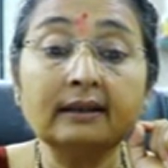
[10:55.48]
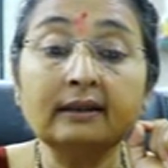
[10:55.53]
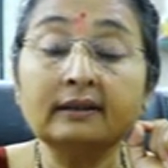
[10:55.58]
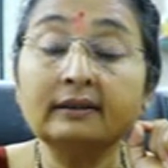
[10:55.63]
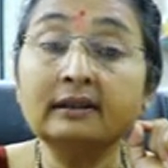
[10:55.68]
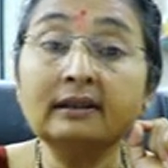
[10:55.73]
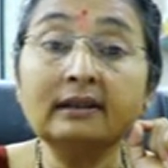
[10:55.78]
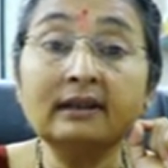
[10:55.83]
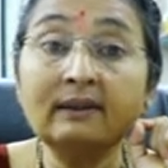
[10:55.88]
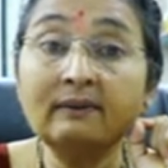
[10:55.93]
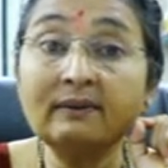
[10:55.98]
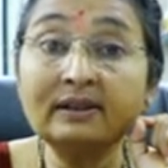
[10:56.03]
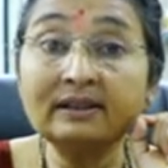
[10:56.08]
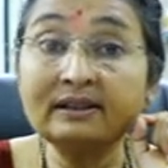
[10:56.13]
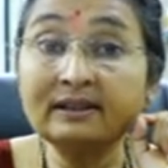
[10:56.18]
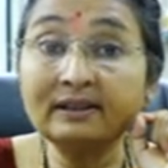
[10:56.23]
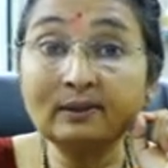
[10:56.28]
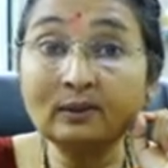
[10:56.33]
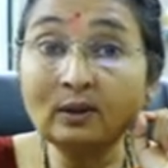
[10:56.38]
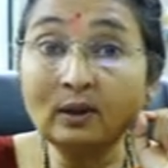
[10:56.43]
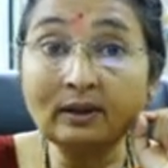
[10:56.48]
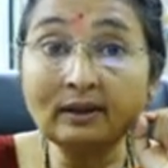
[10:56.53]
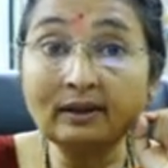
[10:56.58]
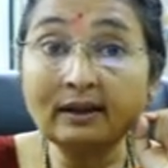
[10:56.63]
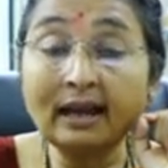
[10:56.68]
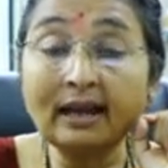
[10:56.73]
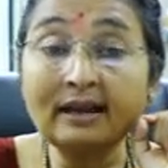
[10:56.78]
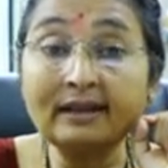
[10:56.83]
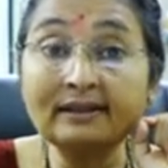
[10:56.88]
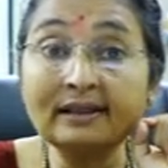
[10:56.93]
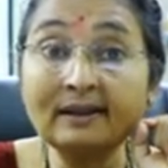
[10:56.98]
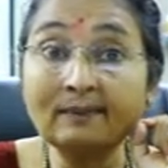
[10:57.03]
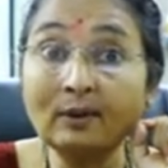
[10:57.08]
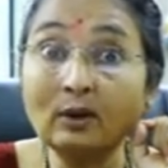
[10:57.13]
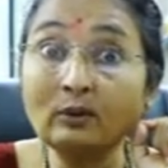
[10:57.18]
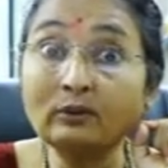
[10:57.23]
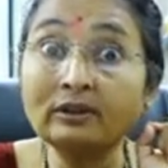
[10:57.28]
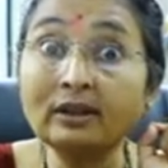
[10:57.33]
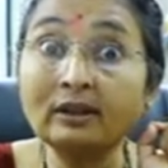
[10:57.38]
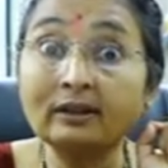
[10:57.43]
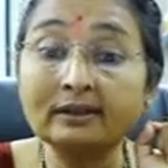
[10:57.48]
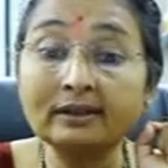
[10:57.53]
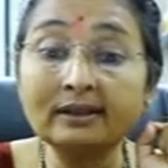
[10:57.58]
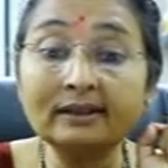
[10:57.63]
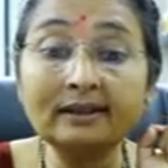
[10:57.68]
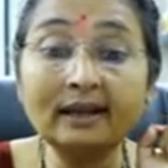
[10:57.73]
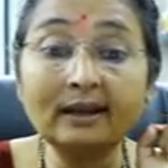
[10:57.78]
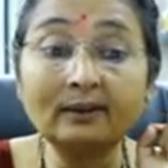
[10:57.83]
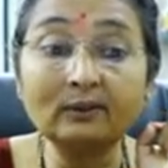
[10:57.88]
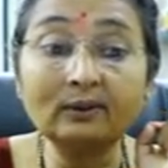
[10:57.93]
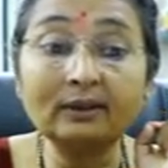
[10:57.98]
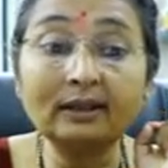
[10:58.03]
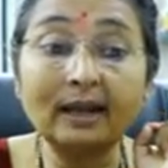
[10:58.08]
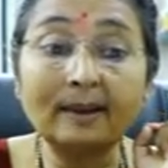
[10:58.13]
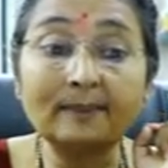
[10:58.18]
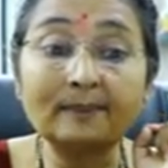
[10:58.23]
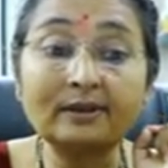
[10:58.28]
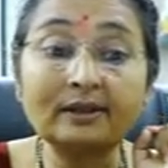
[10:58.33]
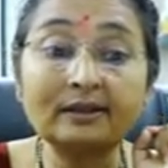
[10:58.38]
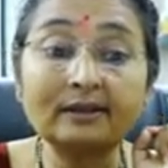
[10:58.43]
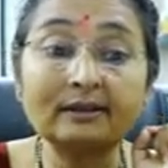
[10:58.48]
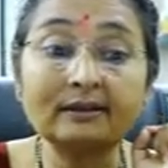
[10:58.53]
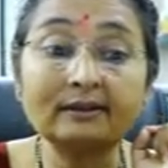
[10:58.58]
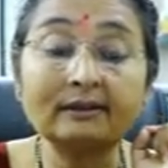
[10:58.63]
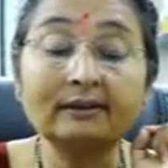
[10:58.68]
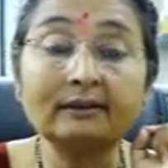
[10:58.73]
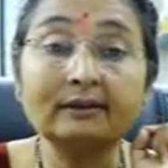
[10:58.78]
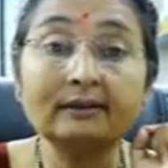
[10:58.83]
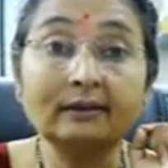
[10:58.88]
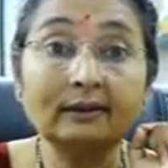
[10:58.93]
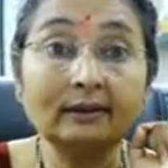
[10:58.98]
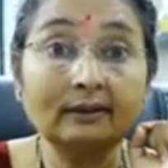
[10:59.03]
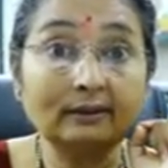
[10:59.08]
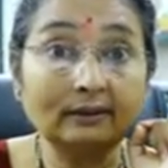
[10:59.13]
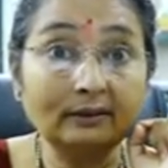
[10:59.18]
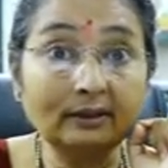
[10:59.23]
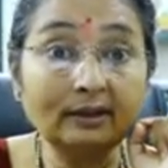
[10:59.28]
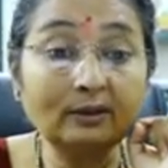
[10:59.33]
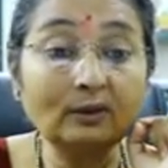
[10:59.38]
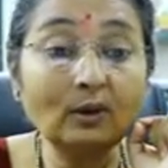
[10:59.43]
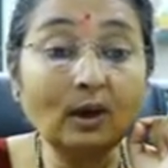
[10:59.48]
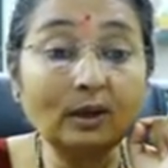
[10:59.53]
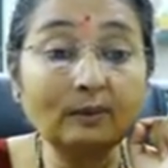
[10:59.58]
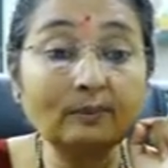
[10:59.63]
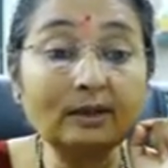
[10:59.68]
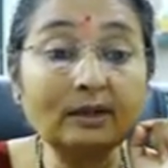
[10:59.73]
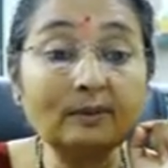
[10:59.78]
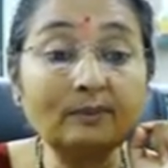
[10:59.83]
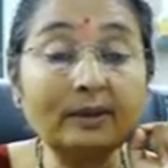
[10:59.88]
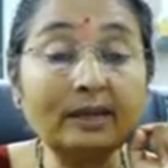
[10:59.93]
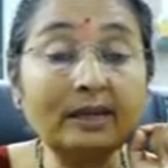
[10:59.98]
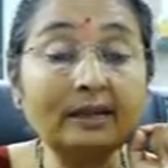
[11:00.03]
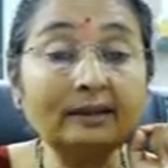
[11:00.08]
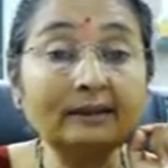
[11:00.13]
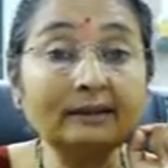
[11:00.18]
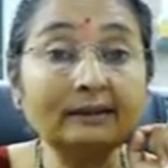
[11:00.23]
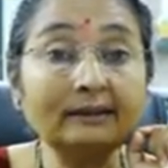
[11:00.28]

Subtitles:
the levels did not rise above 30 nanograms, the normal being